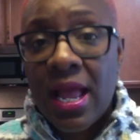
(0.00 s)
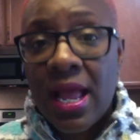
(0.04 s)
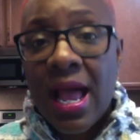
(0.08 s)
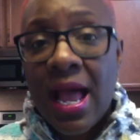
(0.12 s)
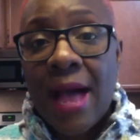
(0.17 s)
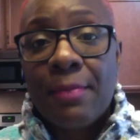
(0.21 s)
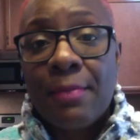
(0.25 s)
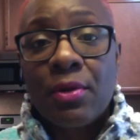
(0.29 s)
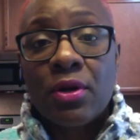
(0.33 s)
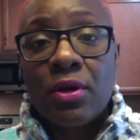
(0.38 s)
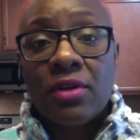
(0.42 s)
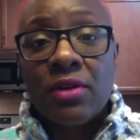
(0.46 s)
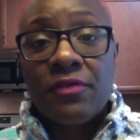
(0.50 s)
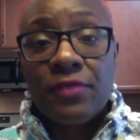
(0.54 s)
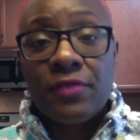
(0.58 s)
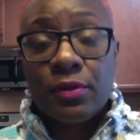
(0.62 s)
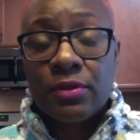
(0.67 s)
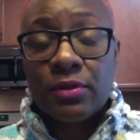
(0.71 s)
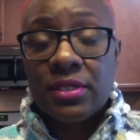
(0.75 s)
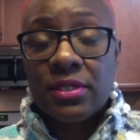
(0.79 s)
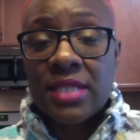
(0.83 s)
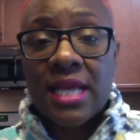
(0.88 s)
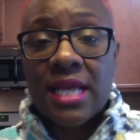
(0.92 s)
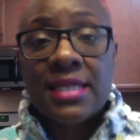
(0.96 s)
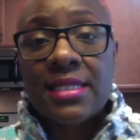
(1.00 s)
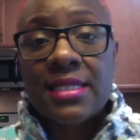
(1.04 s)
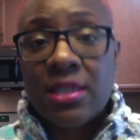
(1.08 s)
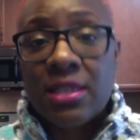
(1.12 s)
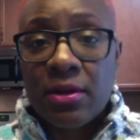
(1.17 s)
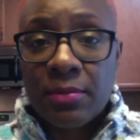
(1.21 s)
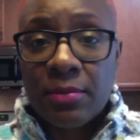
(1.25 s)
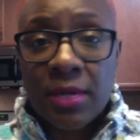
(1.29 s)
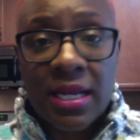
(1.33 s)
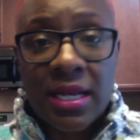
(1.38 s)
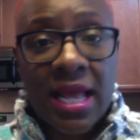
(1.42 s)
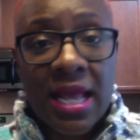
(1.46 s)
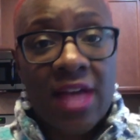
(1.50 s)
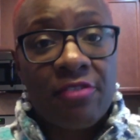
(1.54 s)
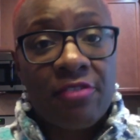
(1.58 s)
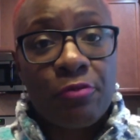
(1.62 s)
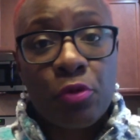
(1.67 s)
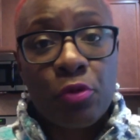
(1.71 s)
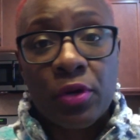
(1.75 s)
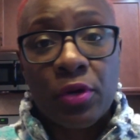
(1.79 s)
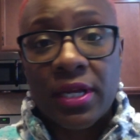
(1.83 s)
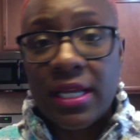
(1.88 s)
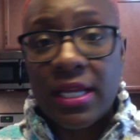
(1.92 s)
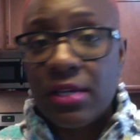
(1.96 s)
I'm going to feel sexier, I'm going to have
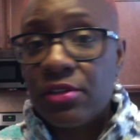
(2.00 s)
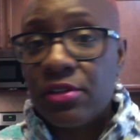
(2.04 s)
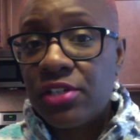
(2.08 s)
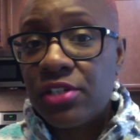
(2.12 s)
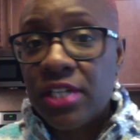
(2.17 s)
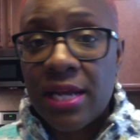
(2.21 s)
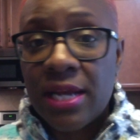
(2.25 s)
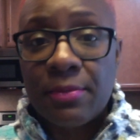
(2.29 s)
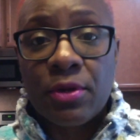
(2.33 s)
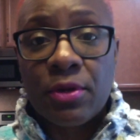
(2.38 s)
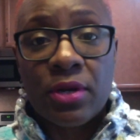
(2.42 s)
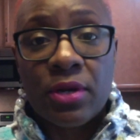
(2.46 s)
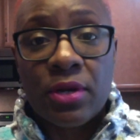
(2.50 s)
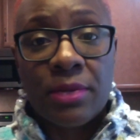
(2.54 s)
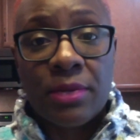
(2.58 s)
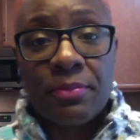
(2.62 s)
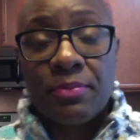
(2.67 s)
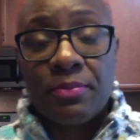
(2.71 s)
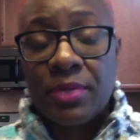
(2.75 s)
more energy, I'm going to,